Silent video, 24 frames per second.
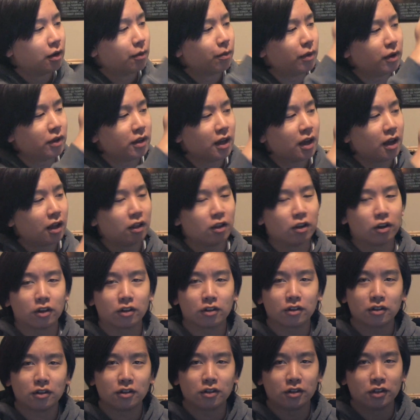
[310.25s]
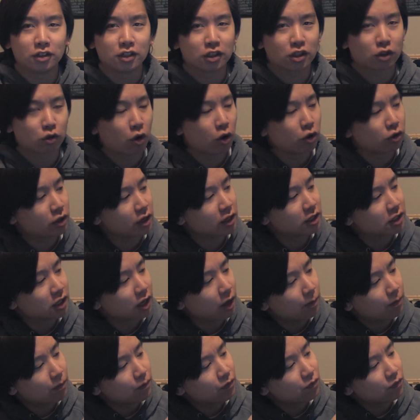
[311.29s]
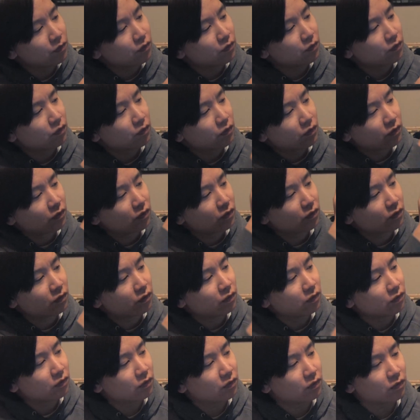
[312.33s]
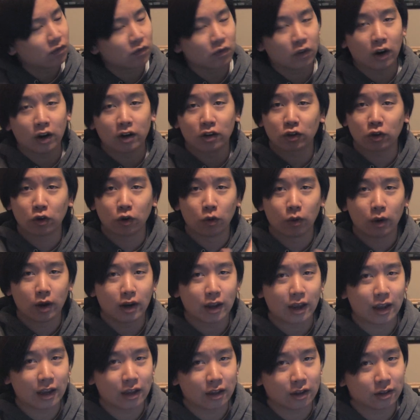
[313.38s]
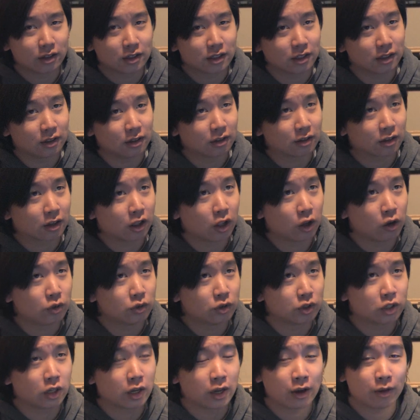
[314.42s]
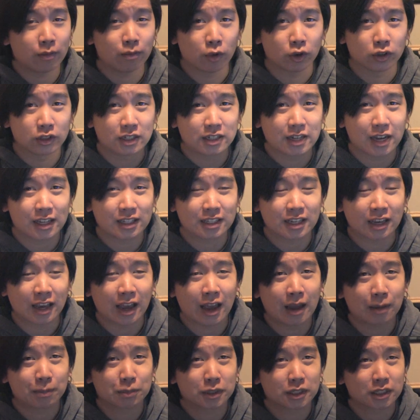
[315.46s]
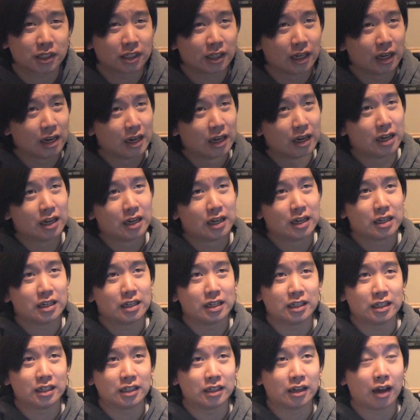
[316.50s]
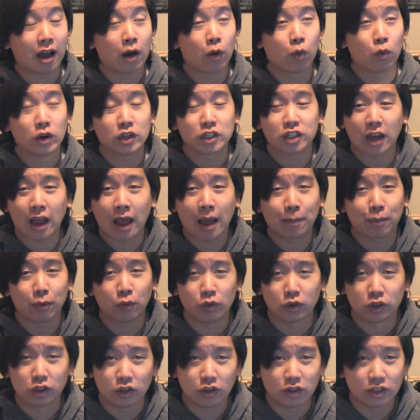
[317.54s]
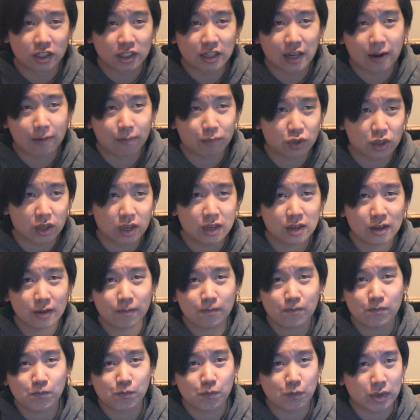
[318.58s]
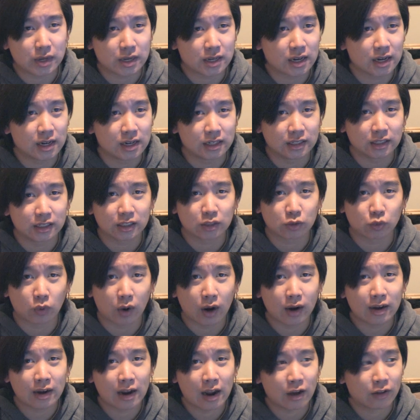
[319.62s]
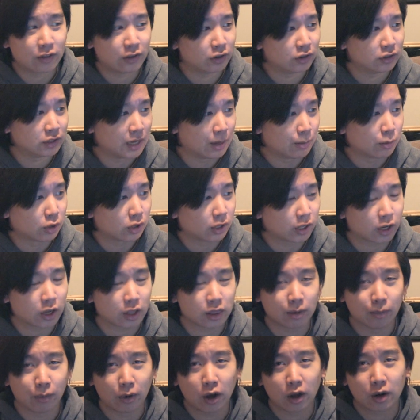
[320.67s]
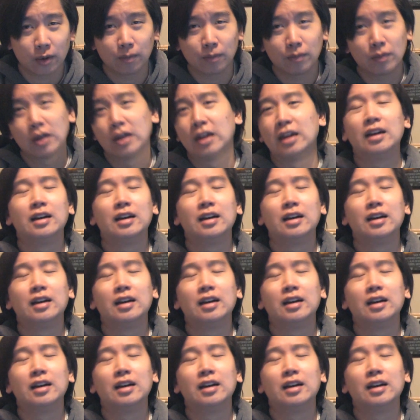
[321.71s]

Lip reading: But yeah, look, just throw things up. Alright, cool way to close out multitasking apps. I wish Apple would do the same thing, because right now they're double click at the bottom.